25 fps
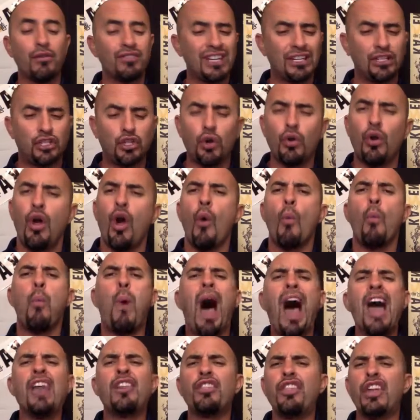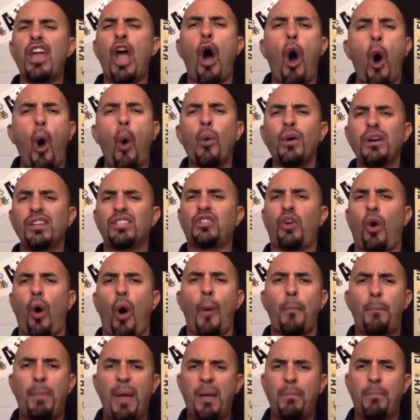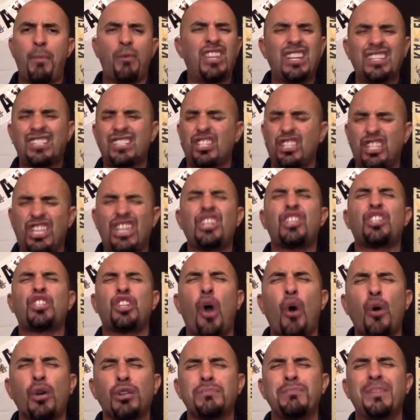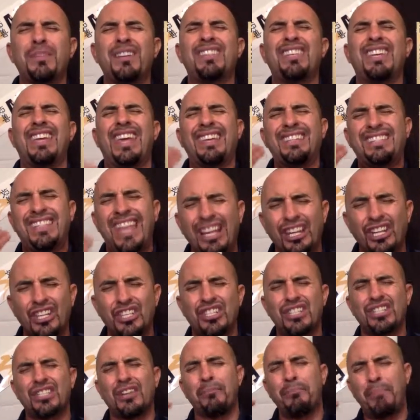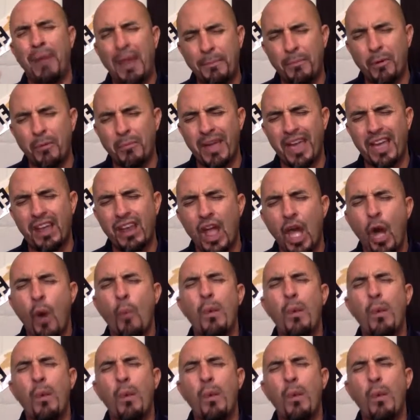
was like, dude, why do they always call people? This this shows me the intelligence of people, man.